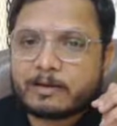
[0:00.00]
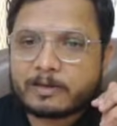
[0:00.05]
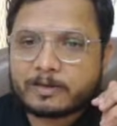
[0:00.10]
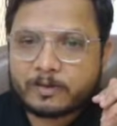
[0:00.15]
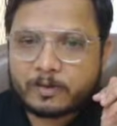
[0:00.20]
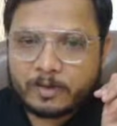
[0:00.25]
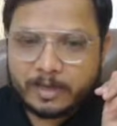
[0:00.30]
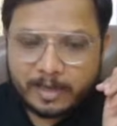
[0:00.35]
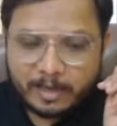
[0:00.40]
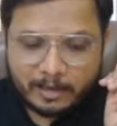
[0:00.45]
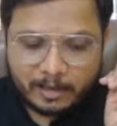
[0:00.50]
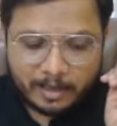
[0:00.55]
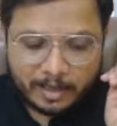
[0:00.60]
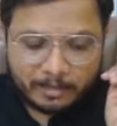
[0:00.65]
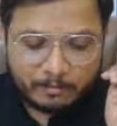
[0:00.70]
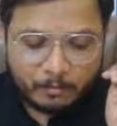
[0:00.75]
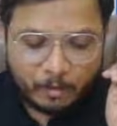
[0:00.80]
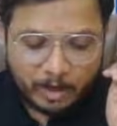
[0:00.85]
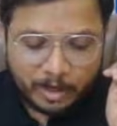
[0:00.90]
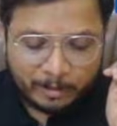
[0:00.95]
So here
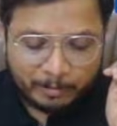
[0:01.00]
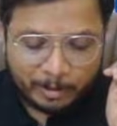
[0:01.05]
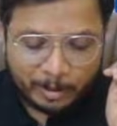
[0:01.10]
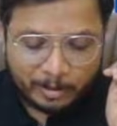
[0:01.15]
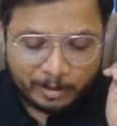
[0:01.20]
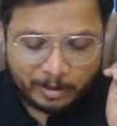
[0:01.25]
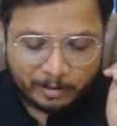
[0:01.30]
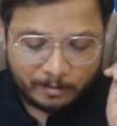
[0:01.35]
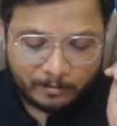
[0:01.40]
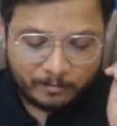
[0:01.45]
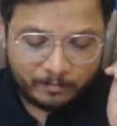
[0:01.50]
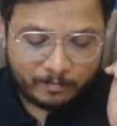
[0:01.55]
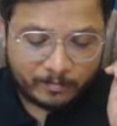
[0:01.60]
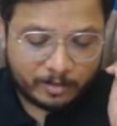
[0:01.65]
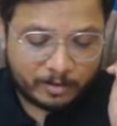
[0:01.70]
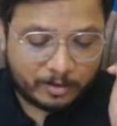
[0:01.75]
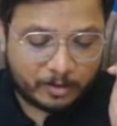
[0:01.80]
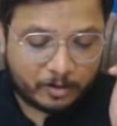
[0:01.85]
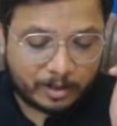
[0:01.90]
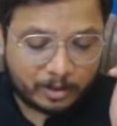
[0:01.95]
in Bode plot, you